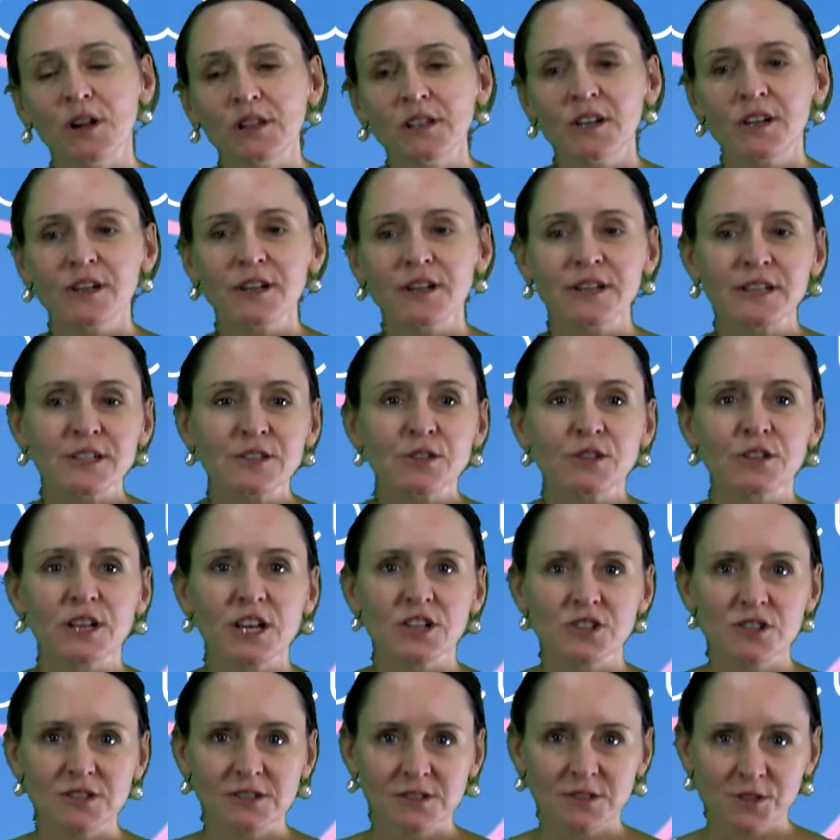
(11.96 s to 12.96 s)
our
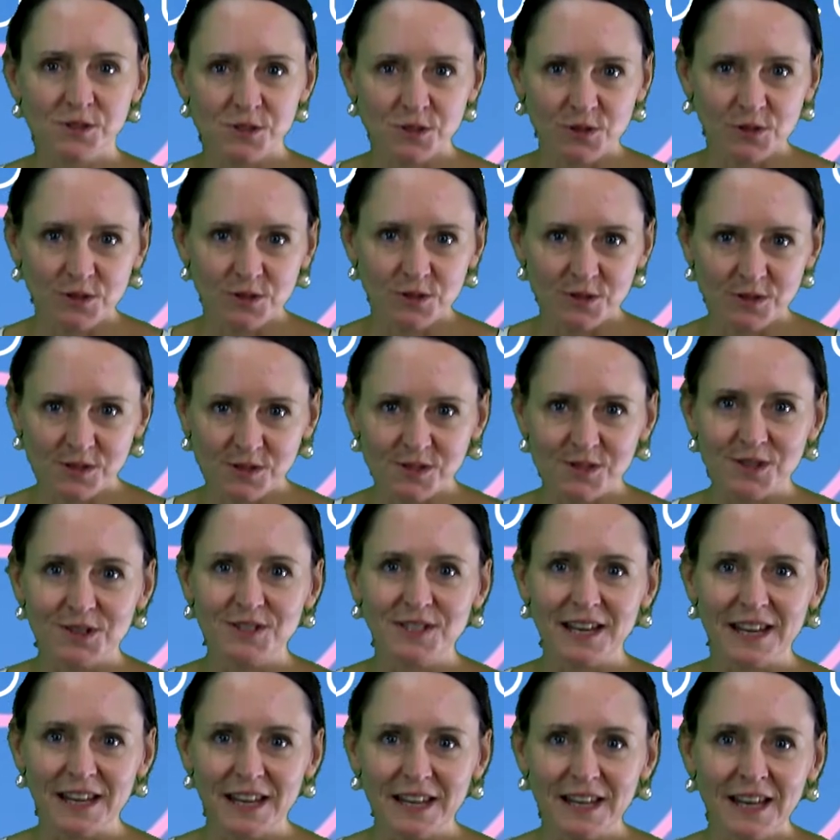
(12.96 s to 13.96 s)
international students
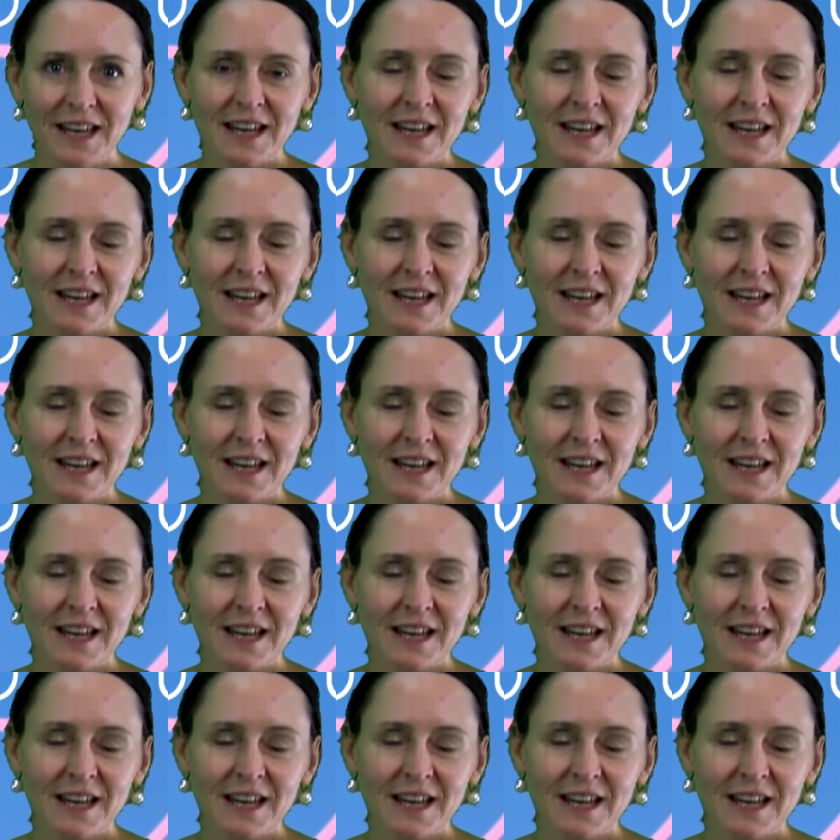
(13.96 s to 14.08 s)
today,